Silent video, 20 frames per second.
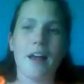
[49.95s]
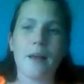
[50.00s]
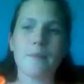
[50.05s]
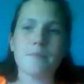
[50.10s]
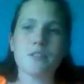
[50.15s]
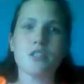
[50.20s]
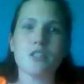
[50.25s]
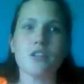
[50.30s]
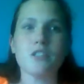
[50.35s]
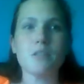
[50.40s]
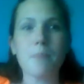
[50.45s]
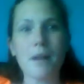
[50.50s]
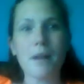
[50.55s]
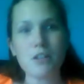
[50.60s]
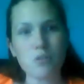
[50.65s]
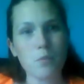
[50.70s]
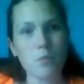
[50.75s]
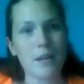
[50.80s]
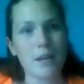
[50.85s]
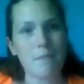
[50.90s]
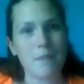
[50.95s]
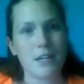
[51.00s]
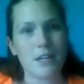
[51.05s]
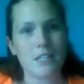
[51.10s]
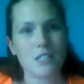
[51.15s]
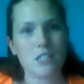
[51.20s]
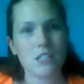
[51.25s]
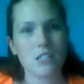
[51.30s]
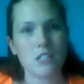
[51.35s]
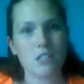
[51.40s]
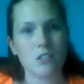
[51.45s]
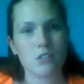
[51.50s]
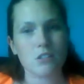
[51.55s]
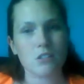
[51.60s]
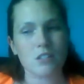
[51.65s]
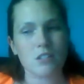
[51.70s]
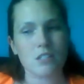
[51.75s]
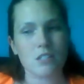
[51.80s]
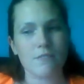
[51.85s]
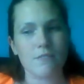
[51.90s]
So it's about 20 minutes to
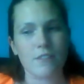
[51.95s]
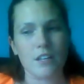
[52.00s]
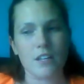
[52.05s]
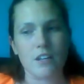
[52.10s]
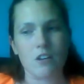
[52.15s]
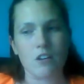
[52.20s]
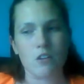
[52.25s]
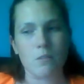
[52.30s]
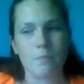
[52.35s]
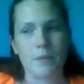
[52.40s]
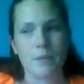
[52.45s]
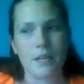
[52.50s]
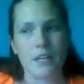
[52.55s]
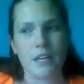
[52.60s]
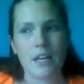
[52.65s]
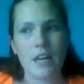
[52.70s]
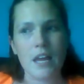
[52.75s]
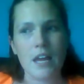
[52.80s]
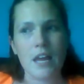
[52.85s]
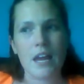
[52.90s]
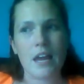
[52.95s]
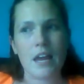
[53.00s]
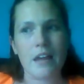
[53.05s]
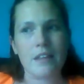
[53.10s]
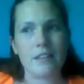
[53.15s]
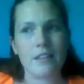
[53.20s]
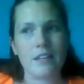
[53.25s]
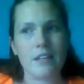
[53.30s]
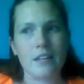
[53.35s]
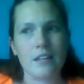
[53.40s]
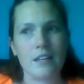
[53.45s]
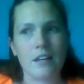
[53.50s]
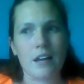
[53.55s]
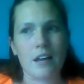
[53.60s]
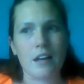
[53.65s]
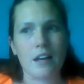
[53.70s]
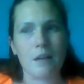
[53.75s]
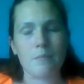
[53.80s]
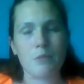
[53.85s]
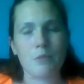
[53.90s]
this video will be, and then
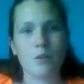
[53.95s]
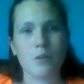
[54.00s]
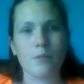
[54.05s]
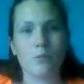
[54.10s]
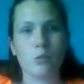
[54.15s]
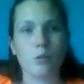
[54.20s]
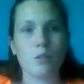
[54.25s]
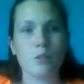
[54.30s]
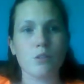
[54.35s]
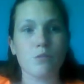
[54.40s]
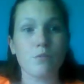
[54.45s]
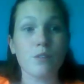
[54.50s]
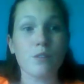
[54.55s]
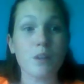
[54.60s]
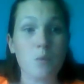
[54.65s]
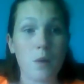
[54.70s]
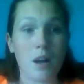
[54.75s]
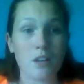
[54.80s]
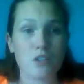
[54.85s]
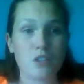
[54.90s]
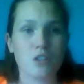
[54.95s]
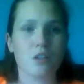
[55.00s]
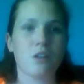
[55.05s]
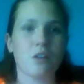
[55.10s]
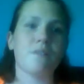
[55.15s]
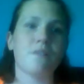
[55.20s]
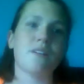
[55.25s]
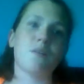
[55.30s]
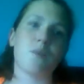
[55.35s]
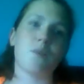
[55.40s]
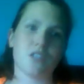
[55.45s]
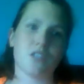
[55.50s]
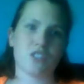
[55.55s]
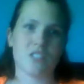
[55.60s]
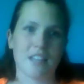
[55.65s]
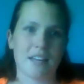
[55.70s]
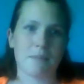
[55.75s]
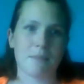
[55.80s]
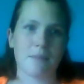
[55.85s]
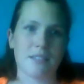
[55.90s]
you can of course rewatch it or rewatch
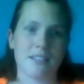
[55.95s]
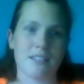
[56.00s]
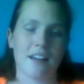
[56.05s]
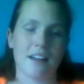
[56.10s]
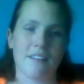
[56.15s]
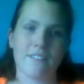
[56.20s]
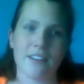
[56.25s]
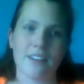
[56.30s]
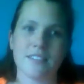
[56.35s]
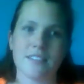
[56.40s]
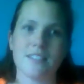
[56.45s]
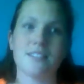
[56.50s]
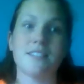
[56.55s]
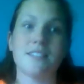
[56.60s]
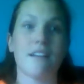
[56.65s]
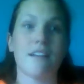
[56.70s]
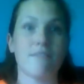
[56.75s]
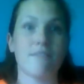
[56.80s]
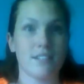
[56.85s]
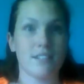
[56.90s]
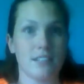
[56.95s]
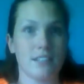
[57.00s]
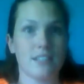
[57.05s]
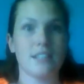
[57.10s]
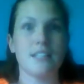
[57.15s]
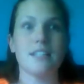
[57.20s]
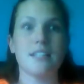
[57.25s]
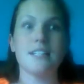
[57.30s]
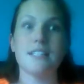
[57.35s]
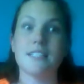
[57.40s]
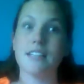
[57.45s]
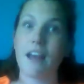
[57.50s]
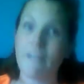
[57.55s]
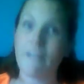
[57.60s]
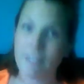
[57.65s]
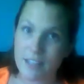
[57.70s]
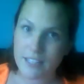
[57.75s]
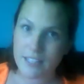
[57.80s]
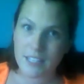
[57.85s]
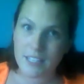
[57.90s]
segments of it. Definitely
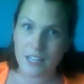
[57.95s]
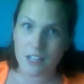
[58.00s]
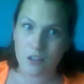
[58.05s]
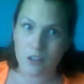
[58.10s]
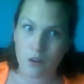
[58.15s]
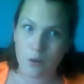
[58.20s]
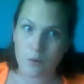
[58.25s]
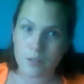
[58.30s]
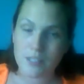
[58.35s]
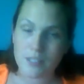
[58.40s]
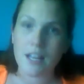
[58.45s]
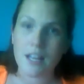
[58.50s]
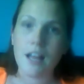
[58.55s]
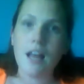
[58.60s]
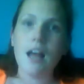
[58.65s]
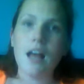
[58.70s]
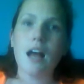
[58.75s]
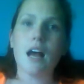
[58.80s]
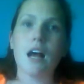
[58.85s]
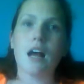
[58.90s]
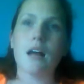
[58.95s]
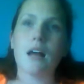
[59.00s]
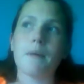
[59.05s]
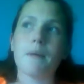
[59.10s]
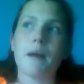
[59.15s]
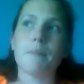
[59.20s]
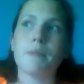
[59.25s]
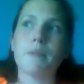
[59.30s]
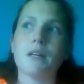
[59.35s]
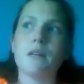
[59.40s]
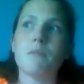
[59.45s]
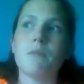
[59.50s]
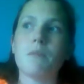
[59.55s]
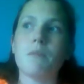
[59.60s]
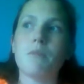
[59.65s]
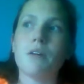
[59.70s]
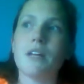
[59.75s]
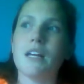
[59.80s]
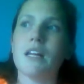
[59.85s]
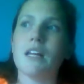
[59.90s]
take notes. I'm going to be
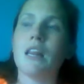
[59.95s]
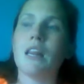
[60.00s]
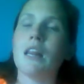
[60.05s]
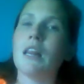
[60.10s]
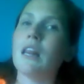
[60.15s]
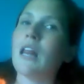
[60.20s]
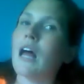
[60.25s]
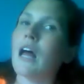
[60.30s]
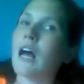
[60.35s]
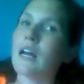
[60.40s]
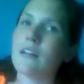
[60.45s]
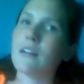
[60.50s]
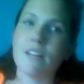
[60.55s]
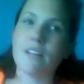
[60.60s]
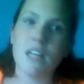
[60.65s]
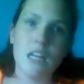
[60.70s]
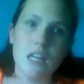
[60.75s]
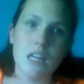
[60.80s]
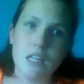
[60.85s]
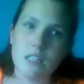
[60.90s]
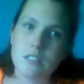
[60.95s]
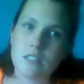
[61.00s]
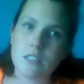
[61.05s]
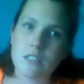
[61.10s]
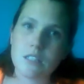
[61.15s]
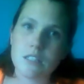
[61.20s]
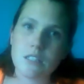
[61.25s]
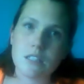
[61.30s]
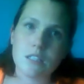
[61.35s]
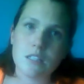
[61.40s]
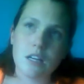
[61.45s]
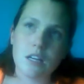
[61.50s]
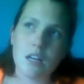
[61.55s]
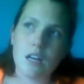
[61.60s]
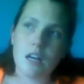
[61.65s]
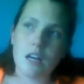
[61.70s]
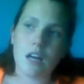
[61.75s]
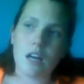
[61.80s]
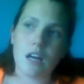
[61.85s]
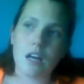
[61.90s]
putting a lot of hints
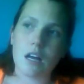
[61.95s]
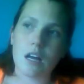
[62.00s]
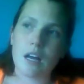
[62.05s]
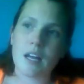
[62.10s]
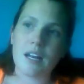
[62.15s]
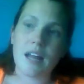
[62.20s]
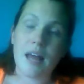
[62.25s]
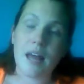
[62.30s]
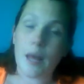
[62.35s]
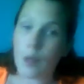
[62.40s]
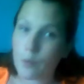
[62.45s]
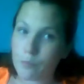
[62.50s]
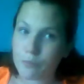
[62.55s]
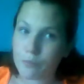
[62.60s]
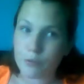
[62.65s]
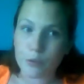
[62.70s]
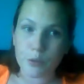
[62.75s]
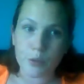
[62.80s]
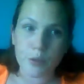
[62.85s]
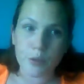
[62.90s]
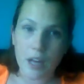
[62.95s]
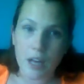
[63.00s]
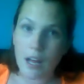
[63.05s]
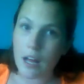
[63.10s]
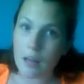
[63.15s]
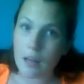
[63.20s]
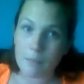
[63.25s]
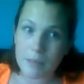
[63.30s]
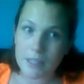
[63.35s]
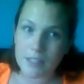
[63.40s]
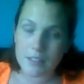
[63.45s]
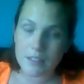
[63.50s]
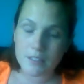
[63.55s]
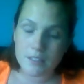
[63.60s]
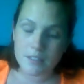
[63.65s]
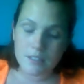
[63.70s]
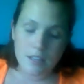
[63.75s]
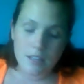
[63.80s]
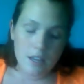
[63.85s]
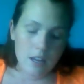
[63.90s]
and helpful comments